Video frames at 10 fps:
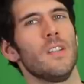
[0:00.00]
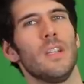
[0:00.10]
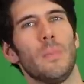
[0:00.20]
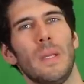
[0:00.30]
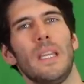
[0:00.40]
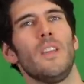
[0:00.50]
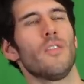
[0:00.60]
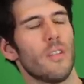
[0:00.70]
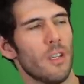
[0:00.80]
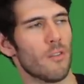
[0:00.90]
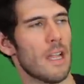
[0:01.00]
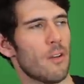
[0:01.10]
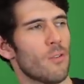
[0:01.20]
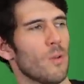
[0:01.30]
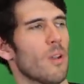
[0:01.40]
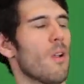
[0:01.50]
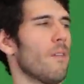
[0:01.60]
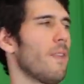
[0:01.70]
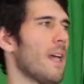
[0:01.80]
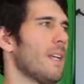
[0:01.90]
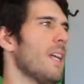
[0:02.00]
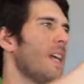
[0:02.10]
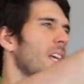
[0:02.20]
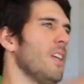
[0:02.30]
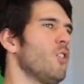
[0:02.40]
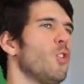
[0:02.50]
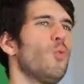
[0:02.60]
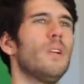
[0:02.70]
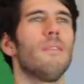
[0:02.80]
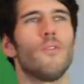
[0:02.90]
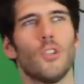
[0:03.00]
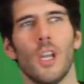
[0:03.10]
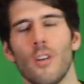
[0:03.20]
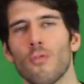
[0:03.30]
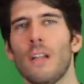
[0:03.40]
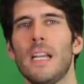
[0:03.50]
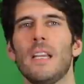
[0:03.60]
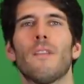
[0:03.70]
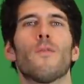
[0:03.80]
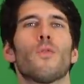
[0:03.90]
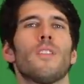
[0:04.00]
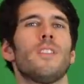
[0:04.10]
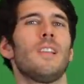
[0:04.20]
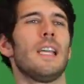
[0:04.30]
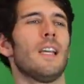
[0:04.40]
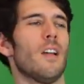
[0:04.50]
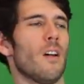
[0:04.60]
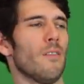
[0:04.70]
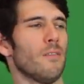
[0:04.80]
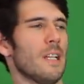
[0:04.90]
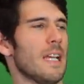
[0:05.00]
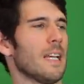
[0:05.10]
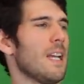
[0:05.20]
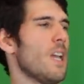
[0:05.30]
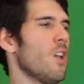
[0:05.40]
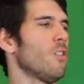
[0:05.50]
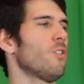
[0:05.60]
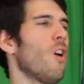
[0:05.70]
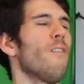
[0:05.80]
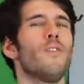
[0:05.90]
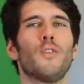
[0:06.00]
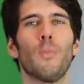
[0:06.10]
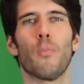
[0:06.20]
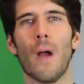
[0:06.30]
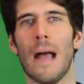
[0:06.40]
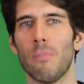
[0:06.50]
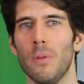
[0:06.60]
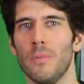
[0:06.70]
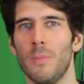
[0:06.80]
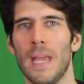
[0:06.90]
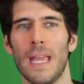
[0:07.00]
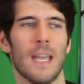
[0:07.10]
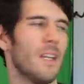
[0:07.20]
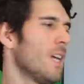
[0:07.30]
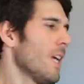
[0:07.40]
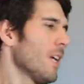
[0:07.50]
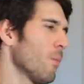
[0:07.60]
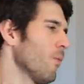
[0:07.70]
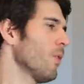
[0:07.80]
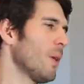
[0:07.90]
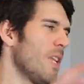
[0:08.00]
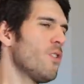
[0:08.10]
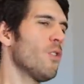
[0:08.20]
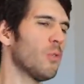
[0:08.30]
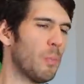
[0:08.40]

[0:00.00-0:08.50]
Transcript: ENTPs on the other hand are doing all of that intuitive generating for the sake of like solving some problems, man, getting those